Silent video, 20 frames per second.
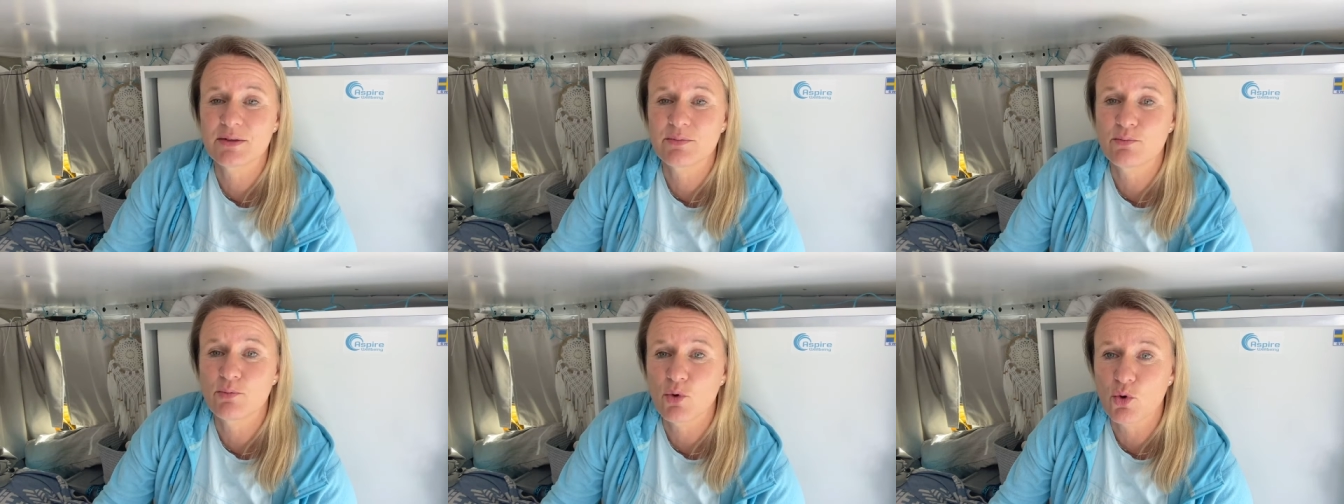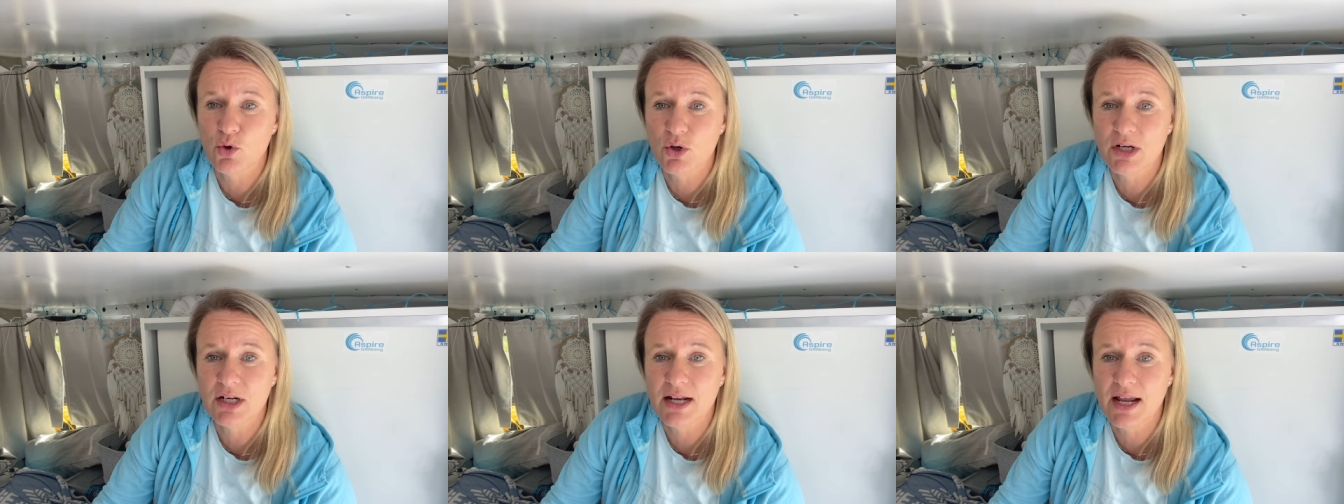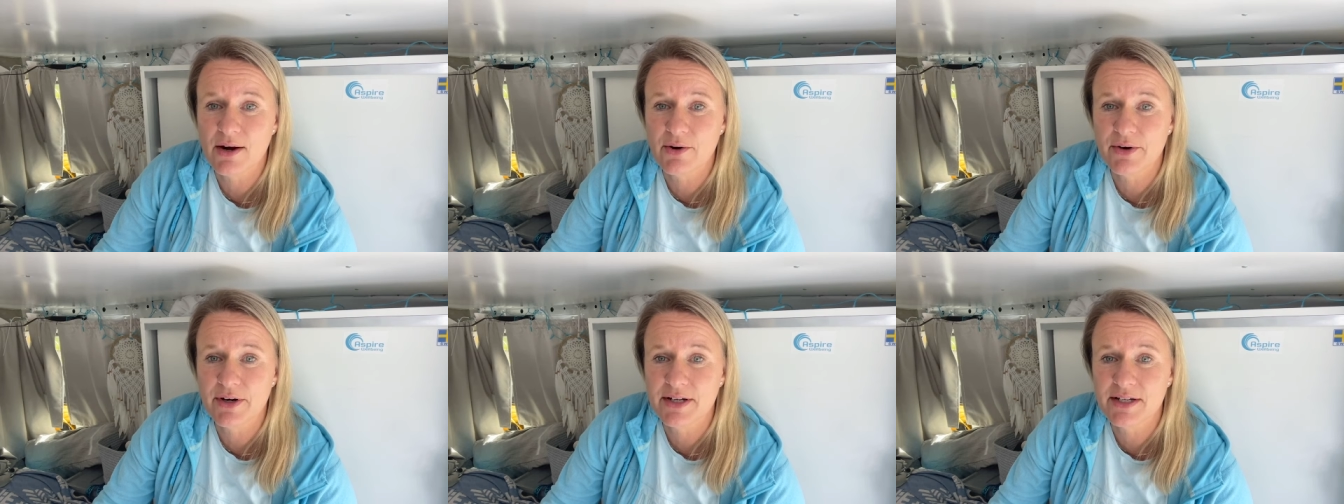more
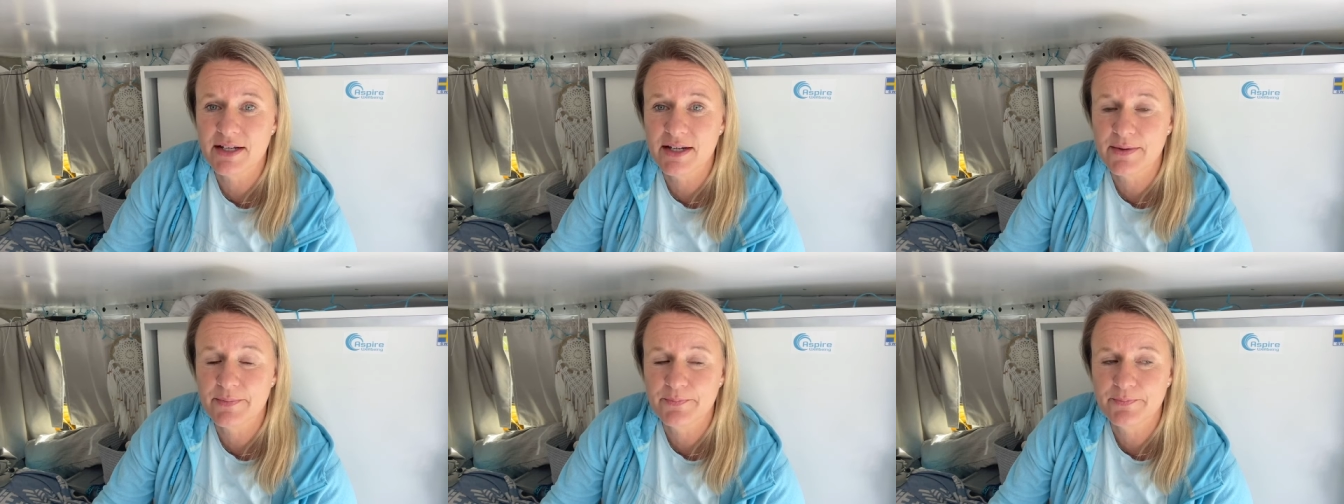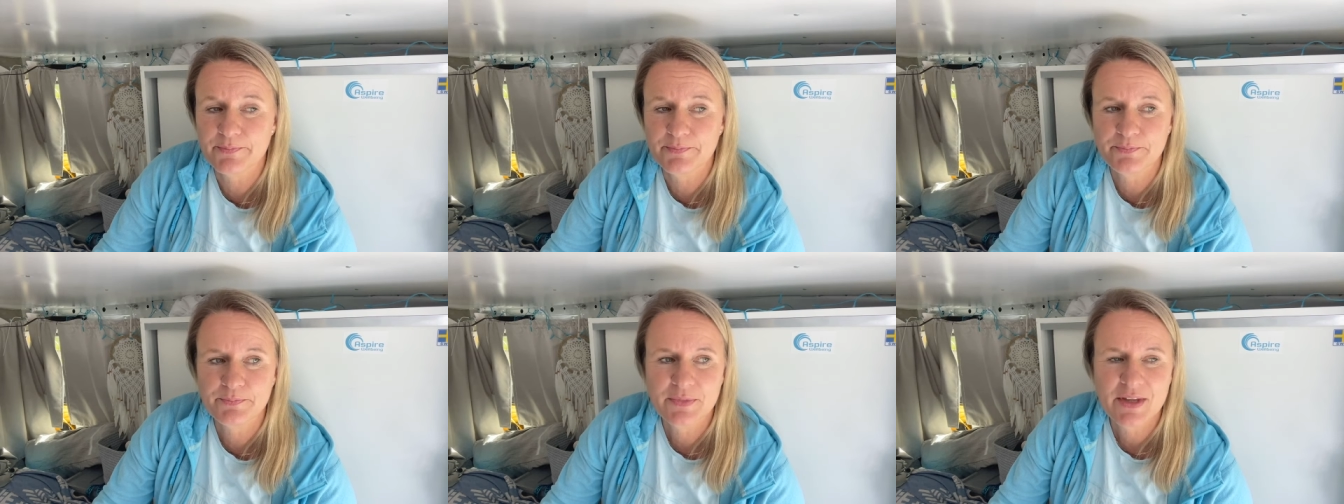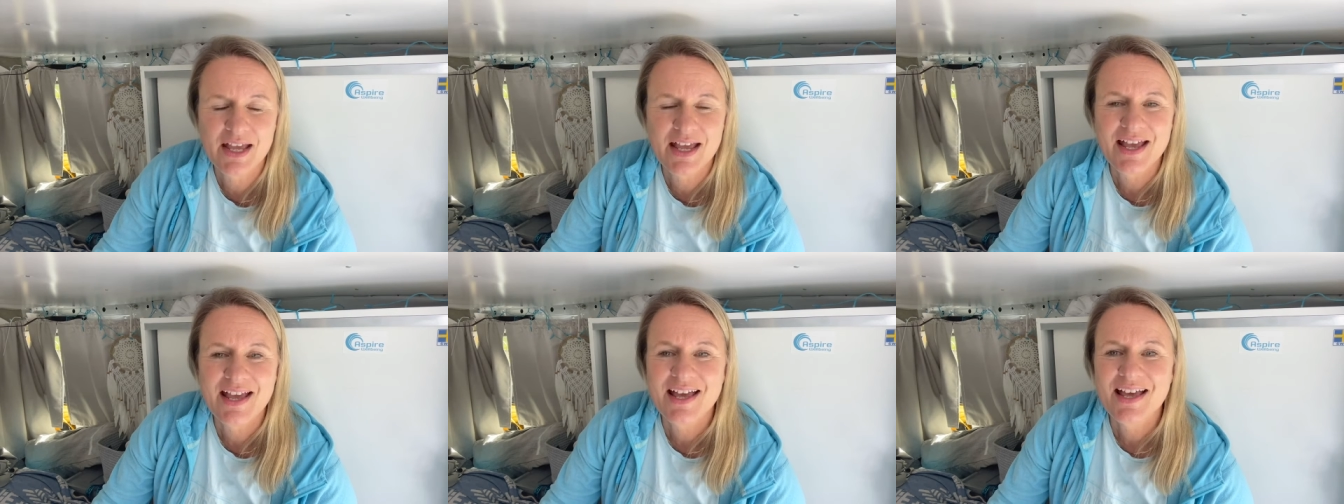clarity.
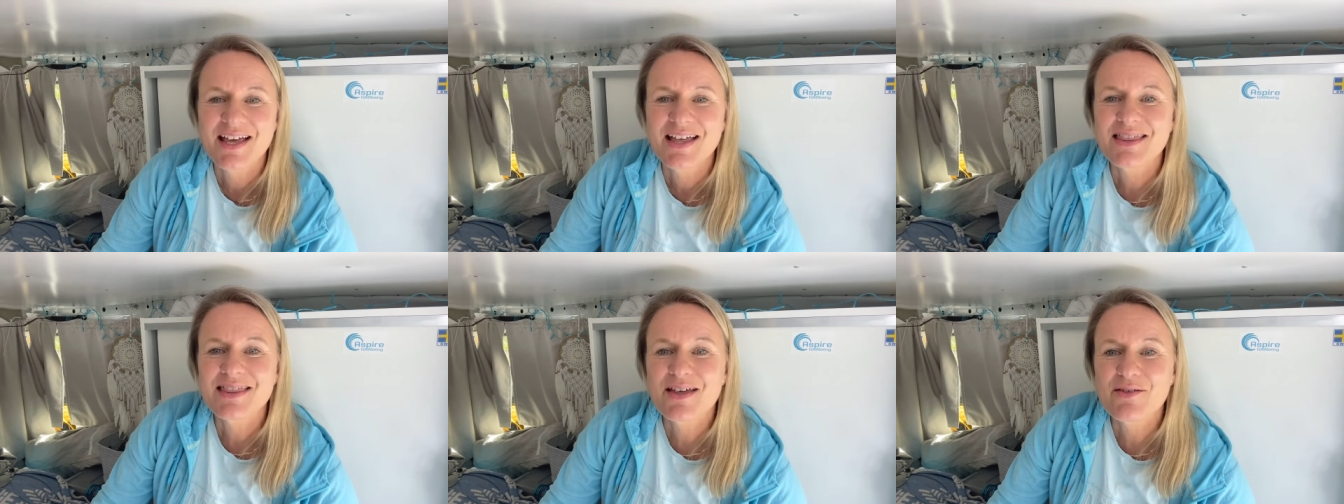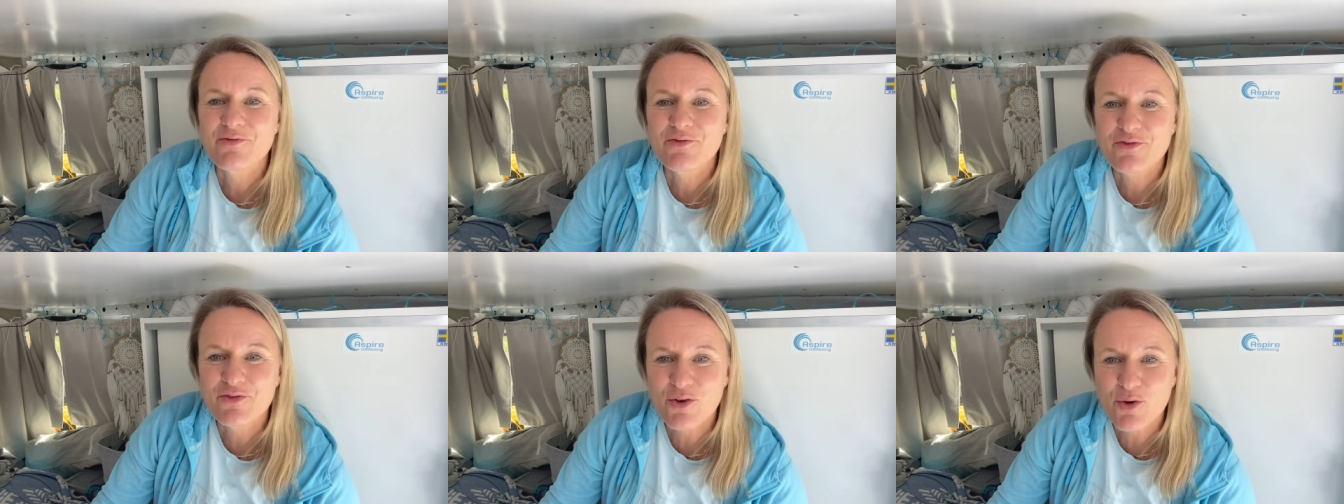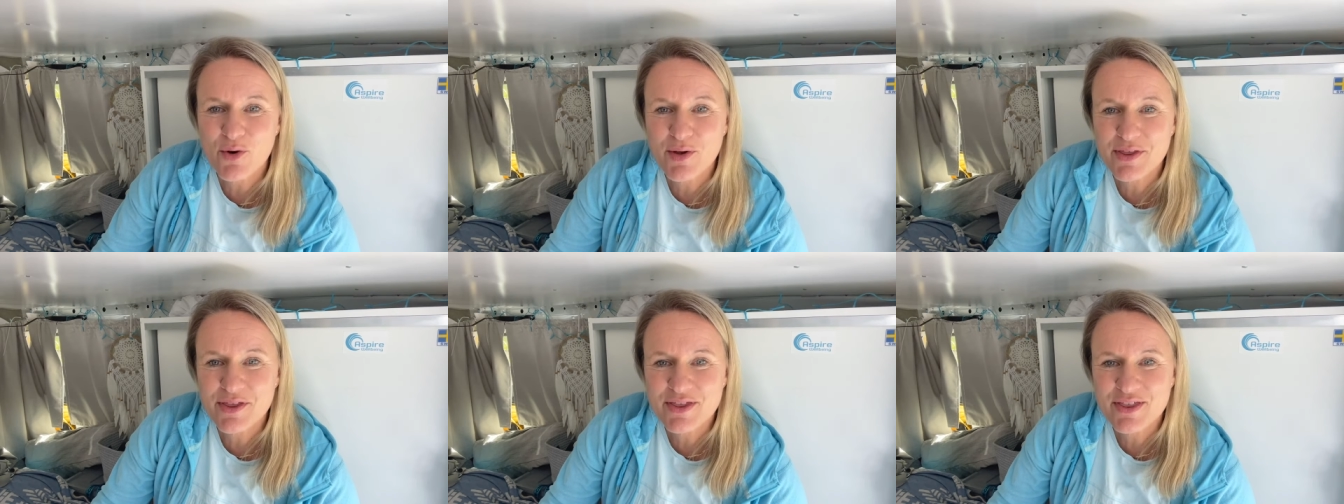The
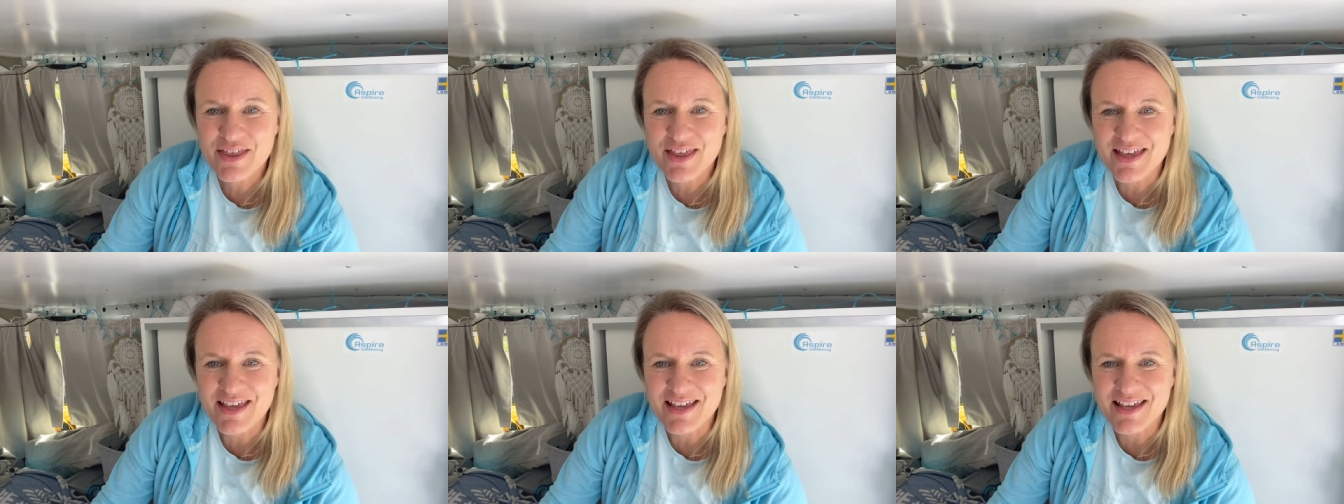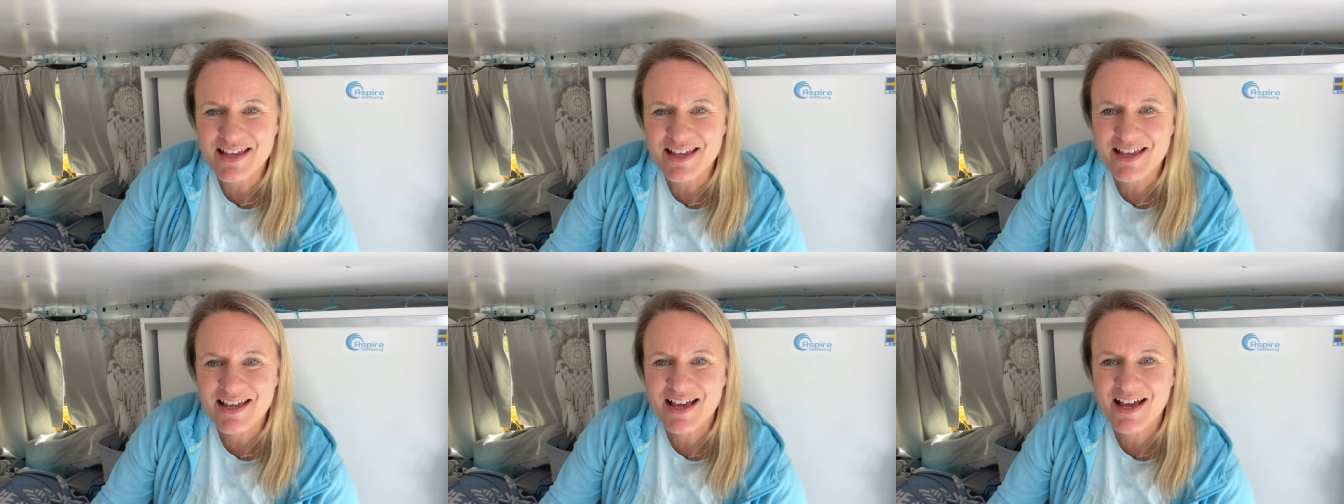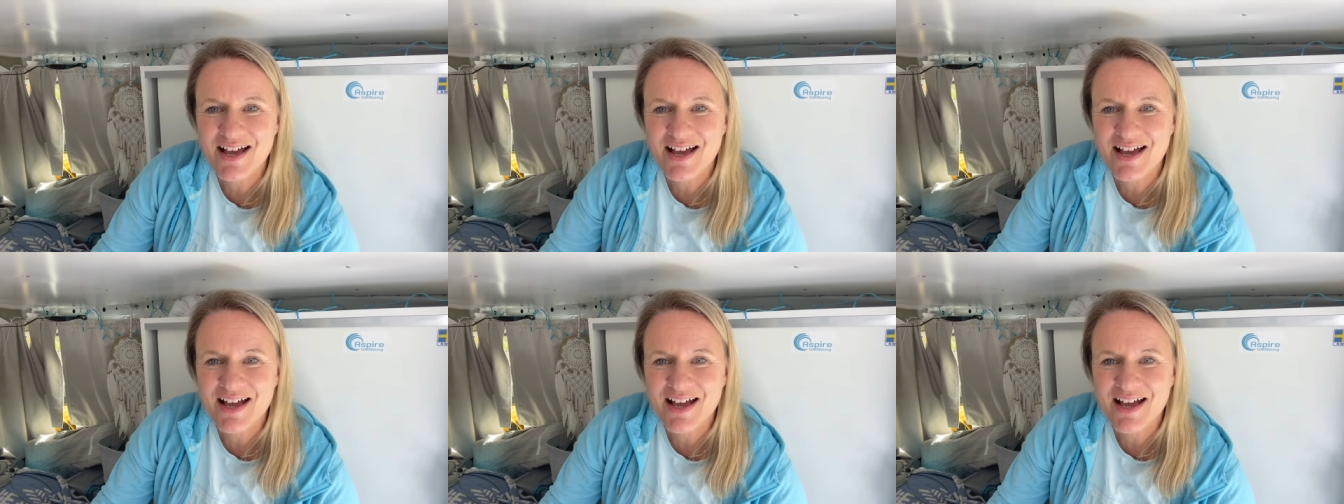fourth thing